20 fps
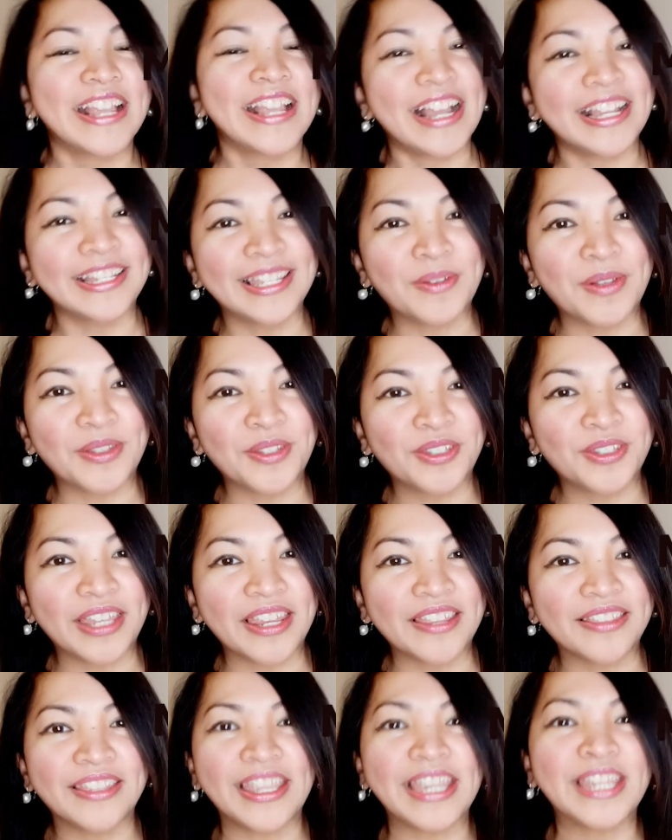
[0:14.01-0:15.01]
I just want to
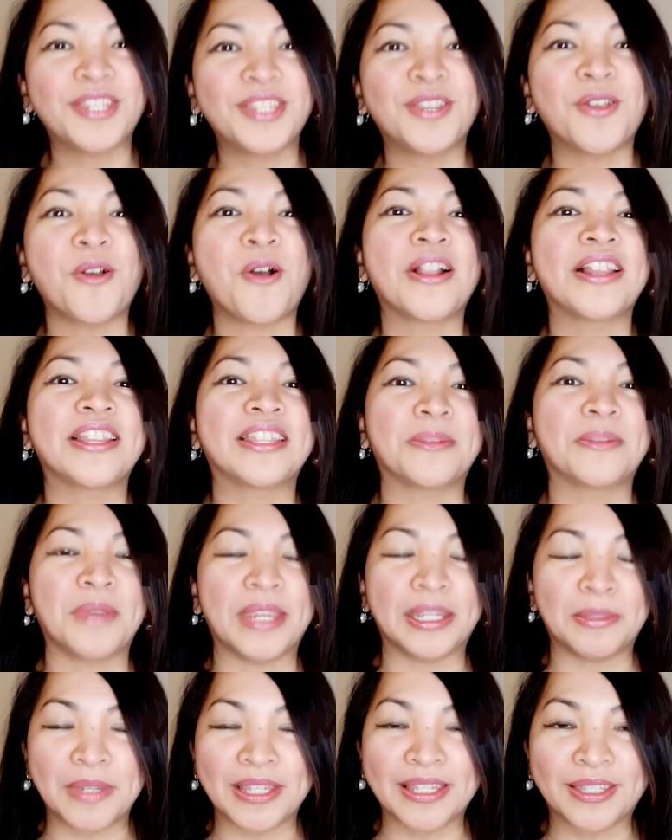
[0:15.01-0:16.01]
say thank you all. It
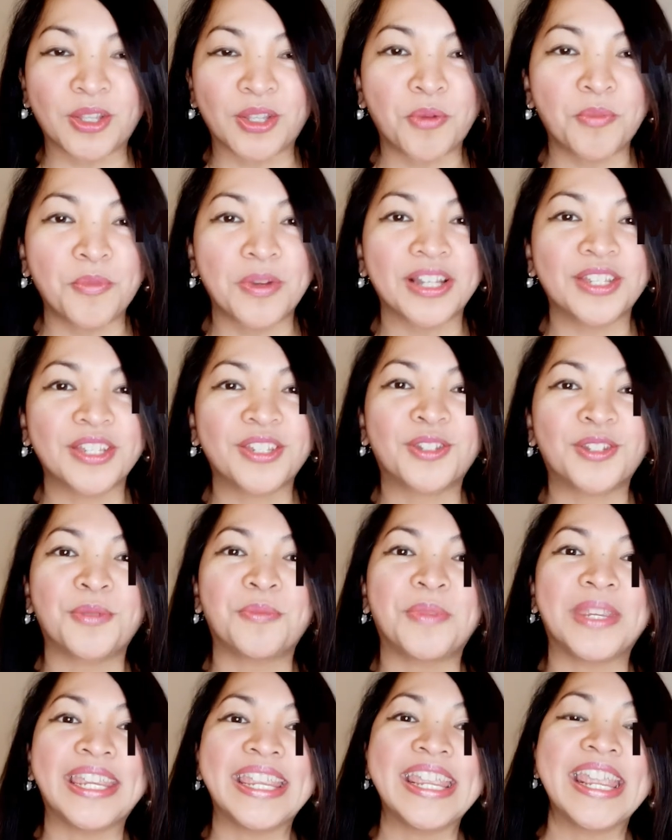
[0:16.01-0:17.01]
means so much to
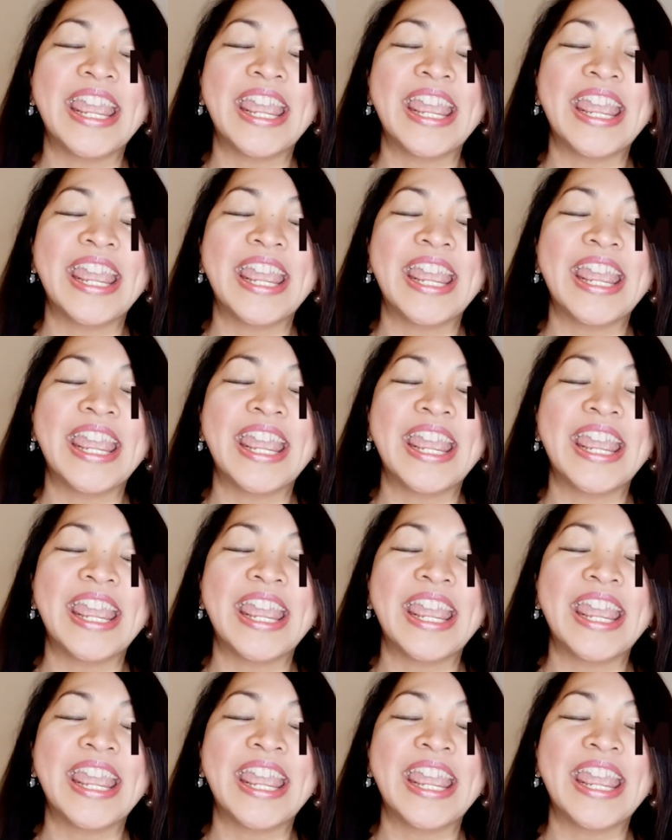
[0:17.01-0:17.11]
me.